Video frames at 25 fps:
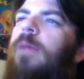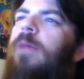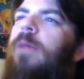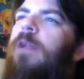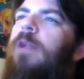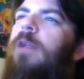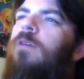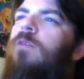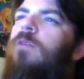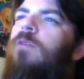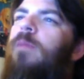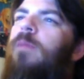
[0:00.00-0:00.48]

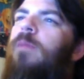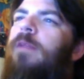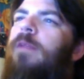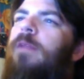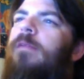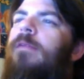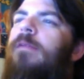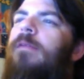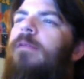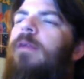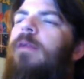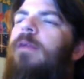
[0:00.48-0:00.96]
Medical
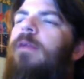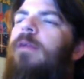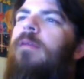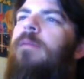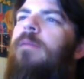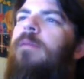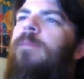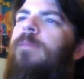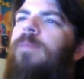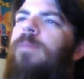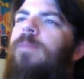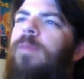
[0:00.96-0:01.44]

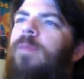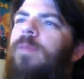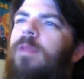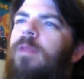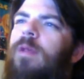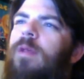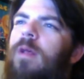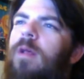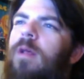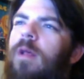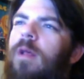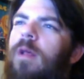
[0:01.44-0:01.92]
mysteries.
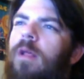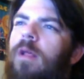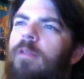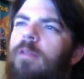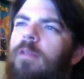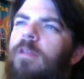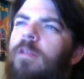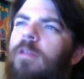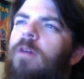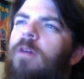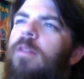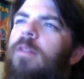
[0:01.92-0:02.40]

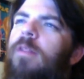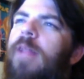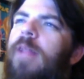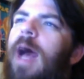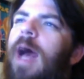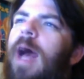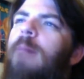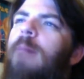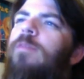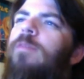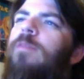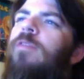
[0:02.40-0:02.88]
So the
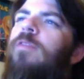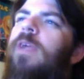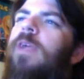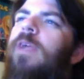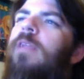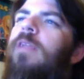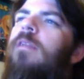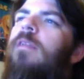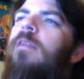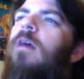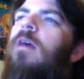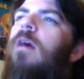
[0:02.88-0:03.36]
top 3
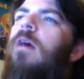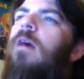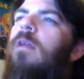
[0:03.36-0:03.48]
songs,